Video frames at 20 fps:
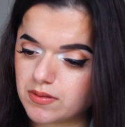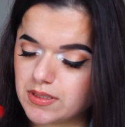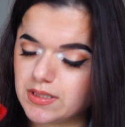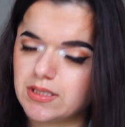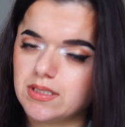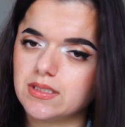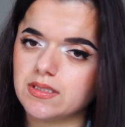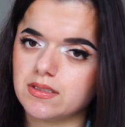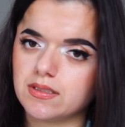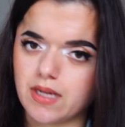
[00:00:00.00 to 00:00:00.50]

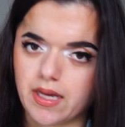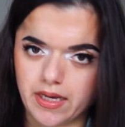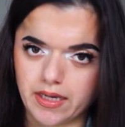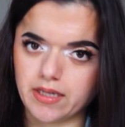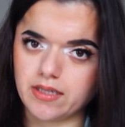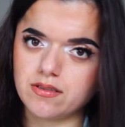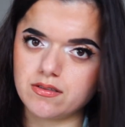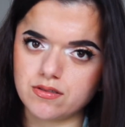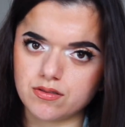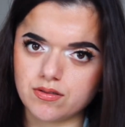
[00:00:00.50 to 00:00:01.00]

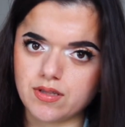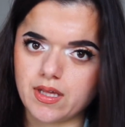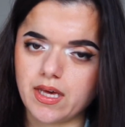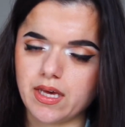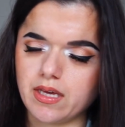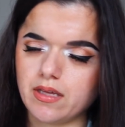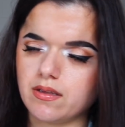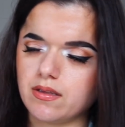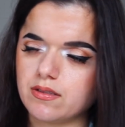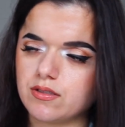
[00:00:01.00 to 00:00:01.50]
DNA to
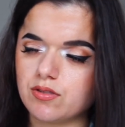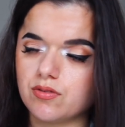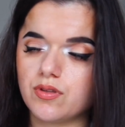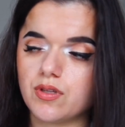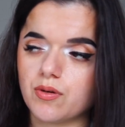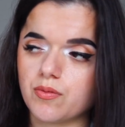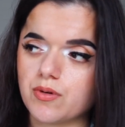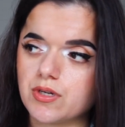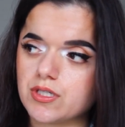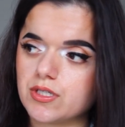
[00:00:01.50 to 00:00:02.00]

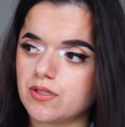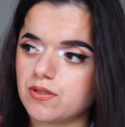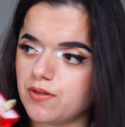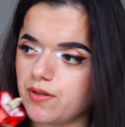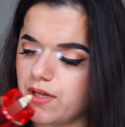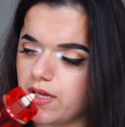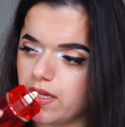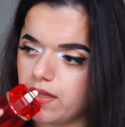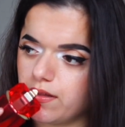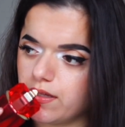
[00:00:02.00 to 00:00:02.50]
the original
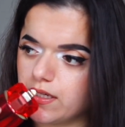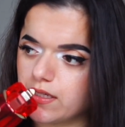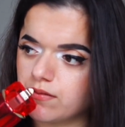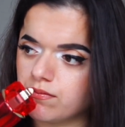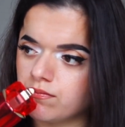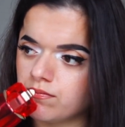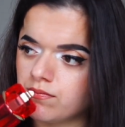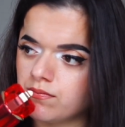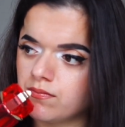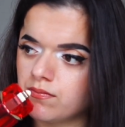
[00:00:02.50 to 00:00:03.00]

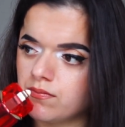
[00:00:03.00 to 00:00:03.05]
Alien,